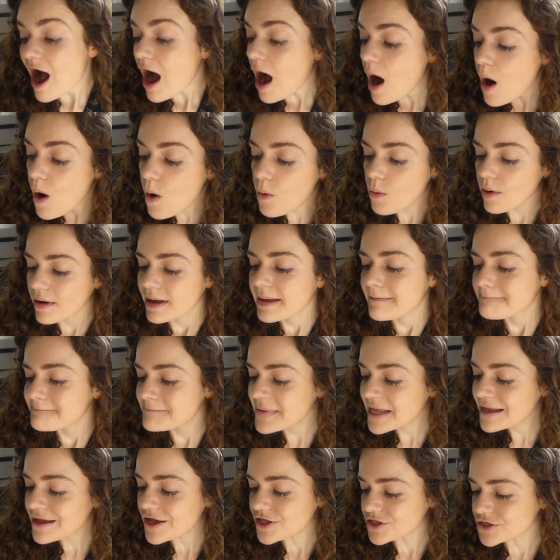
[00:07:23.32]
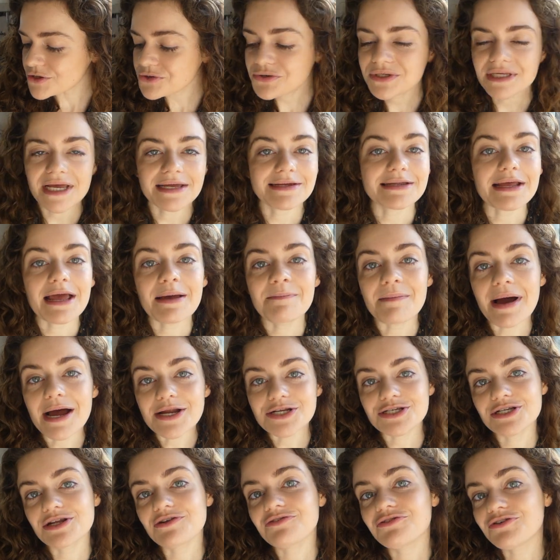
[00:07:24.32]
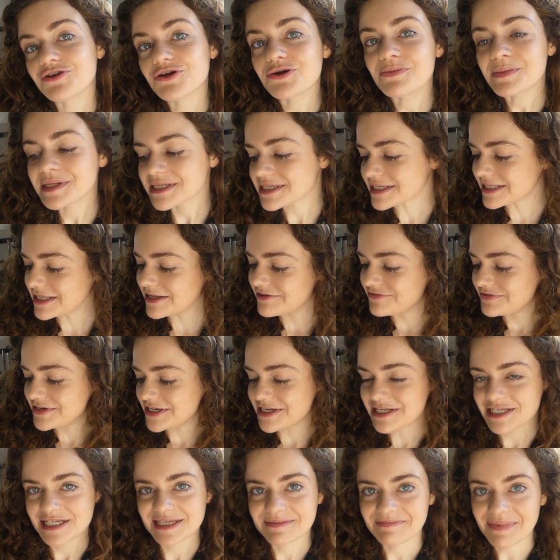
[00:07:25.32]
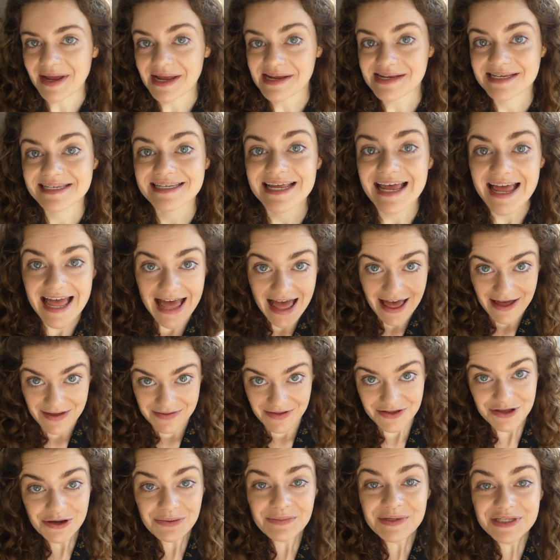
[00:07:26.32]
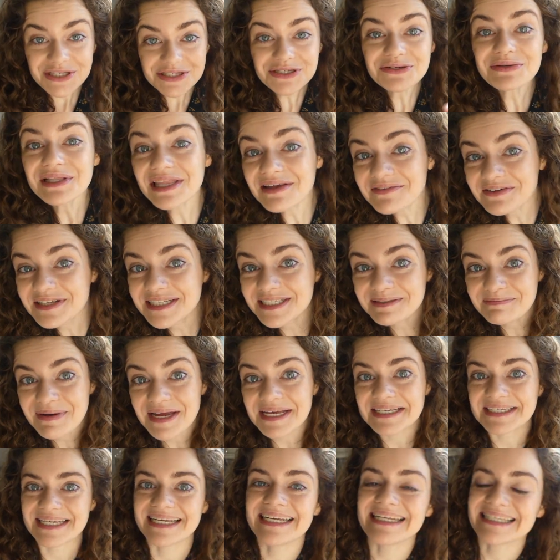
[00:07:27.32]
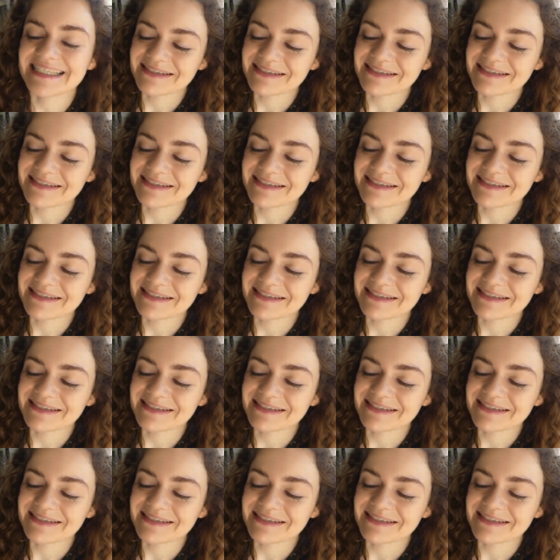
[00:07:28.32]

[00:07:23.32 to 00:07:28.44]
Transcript: Oh, Mia, you said imagine if humans lived in space. Humans do live in space, and it's